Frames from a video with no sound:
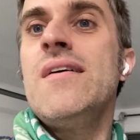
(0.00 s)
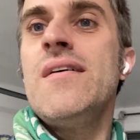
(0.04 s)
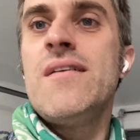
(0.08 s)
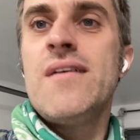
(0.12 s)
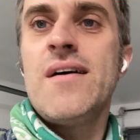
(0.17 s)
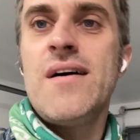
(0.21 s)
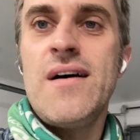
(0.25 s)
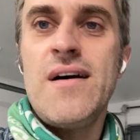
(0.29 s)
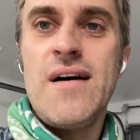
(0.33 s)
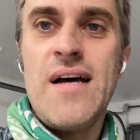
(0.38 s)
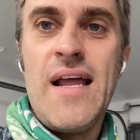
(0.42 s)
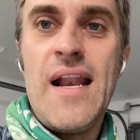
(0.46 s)

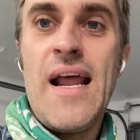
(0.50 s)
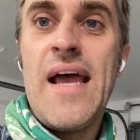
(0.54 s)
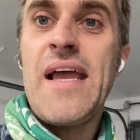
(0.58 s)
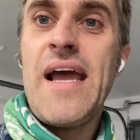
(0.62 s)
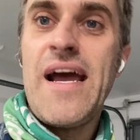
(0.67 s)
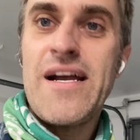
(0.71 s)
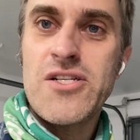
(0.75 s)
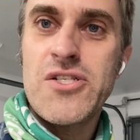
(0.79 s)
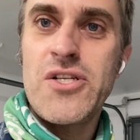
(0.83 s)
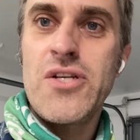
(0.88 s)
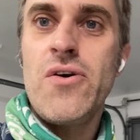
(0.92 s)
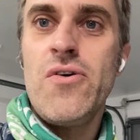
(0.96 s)
and I
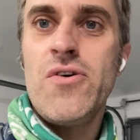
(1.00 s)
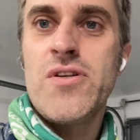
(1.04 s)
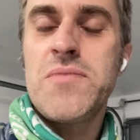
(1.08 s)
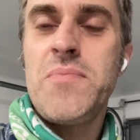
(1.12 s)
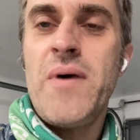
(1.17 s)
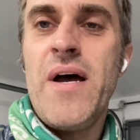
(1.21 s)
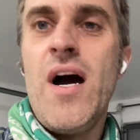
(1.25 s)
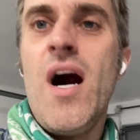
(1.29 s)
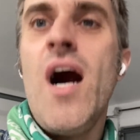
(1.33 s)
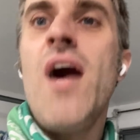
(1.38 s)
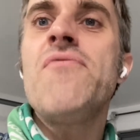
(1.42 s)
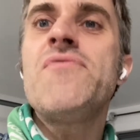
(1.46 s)
actually go into
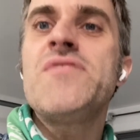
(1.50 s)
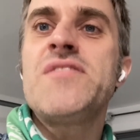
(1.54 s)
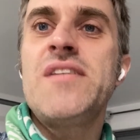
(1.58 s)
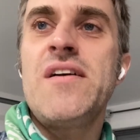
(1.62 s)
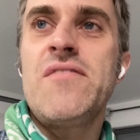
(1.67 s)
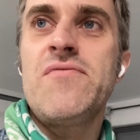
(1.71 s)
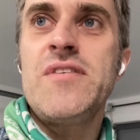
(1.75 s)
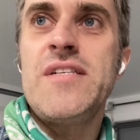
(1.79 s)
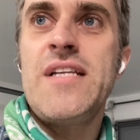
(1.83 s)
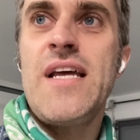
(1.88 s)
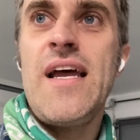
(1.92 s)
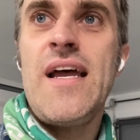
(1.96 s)
my office
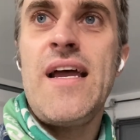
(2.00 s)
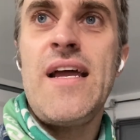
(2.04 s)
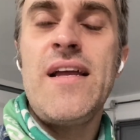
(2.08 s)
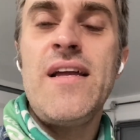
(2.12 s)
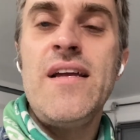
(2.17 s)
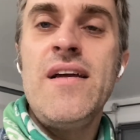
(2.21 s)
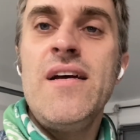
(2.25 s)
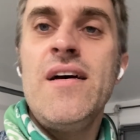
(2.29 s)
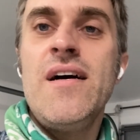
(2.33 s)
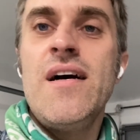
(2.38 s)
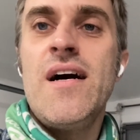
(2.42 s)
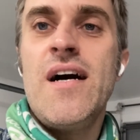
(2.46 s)
every day.
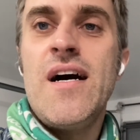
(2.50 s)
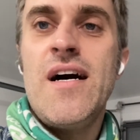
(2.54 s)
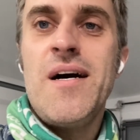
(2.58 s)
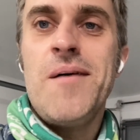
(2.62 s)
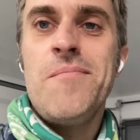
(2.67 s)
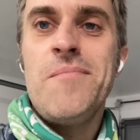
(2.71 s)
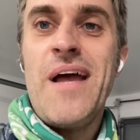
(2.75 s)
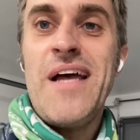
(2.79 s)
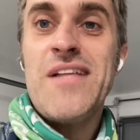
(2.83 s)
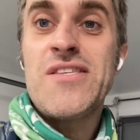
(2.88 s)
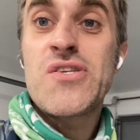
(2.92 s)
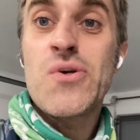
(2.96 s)

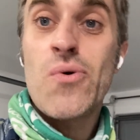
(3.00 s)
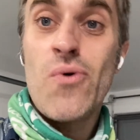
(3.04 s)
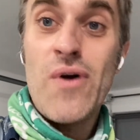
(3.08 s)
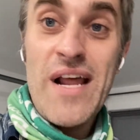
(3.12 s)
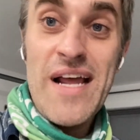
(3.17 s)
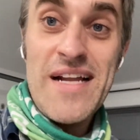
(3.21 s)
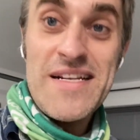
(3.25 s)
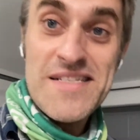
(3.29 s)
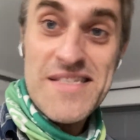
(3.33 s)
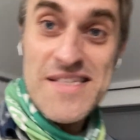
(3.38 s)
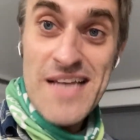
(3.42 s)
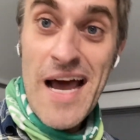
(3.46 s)
And so what I
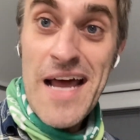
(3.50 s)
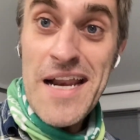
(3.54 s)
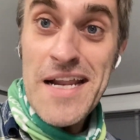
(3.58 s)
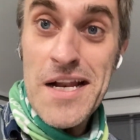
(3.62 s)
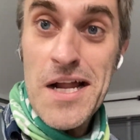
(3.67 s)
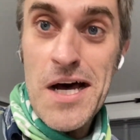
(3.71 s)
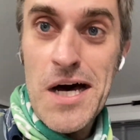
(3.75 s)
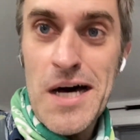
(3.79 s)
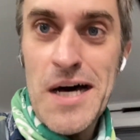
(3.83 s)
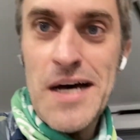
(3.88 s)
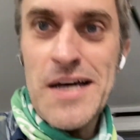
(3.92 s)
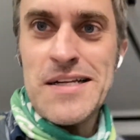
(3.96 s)
decided
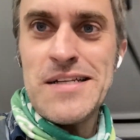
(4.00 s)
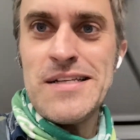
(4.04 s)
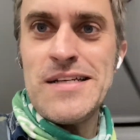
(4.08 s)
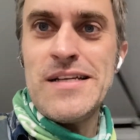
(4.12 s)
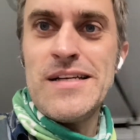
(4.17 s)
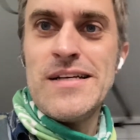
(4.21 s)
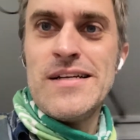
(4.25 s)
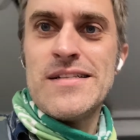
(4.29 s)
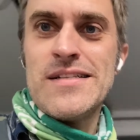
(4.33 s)
on,